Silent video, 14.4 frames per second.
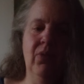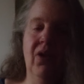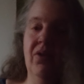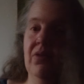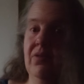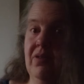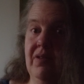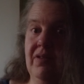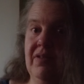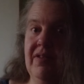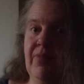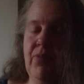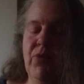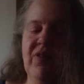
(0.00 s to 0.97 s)
on
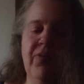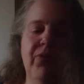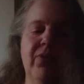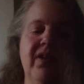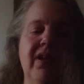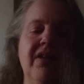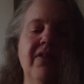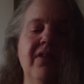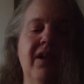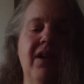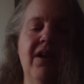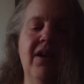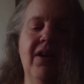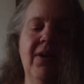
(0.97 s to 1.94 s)
several different things.
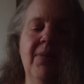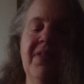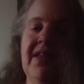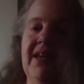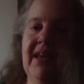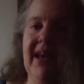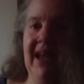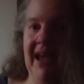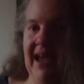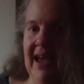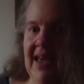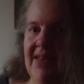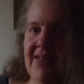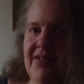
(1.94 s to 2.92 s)
I hope that
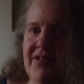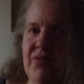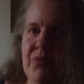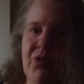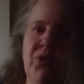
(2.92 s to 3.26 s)
A, this is